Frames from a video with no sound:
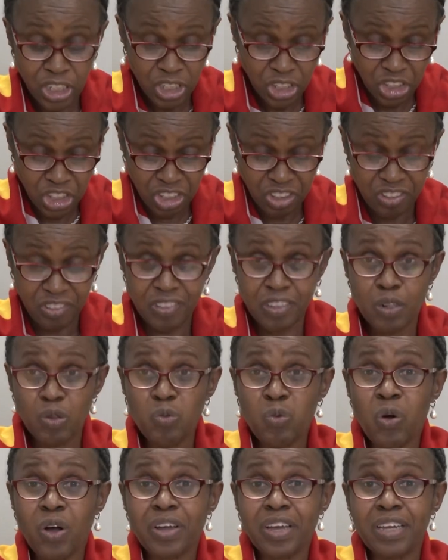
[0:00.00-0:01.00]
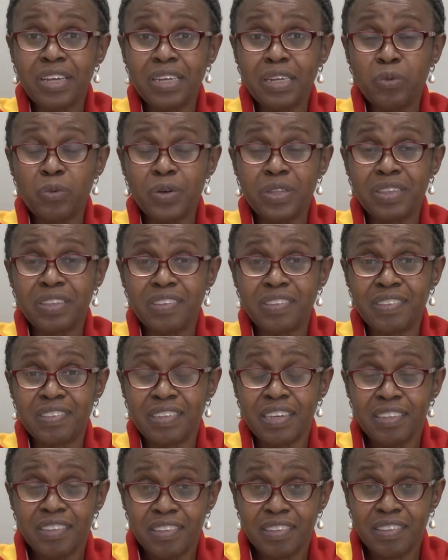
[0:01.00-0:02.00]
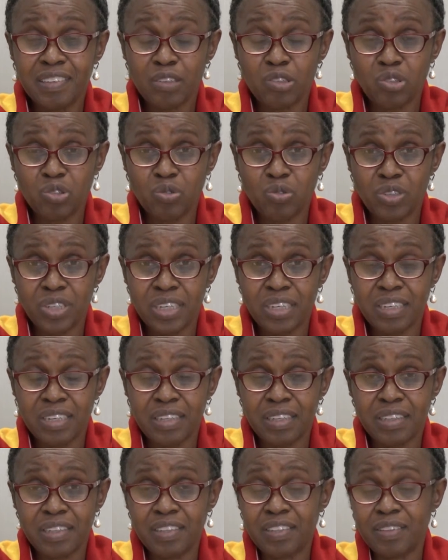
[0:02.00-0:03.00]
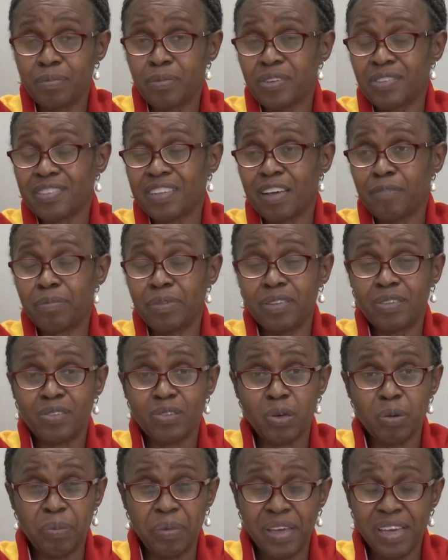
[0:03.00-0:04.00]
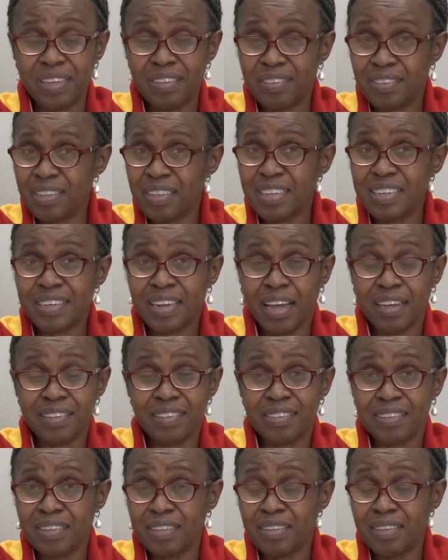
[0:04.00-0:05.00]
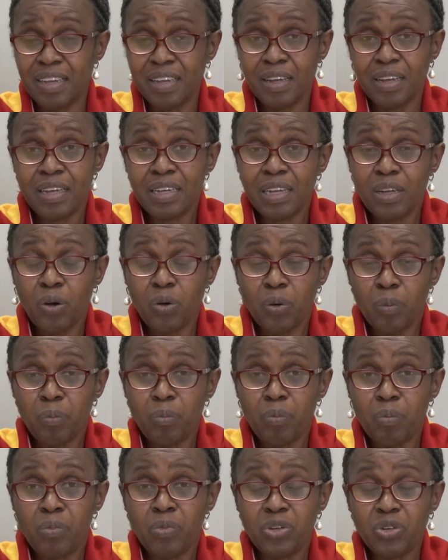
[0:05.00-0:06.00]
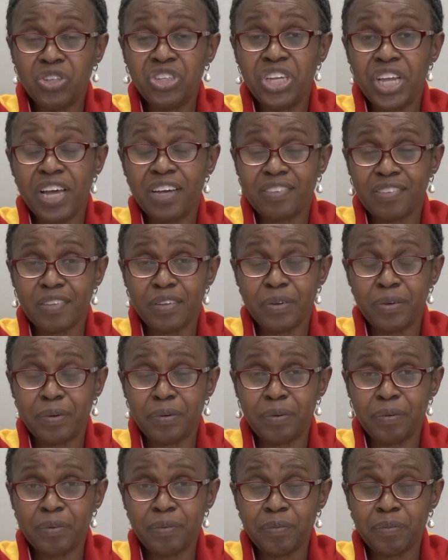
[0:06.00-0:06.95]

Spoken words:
She's still working with the state till today. This must have been some 18, 19 years ago.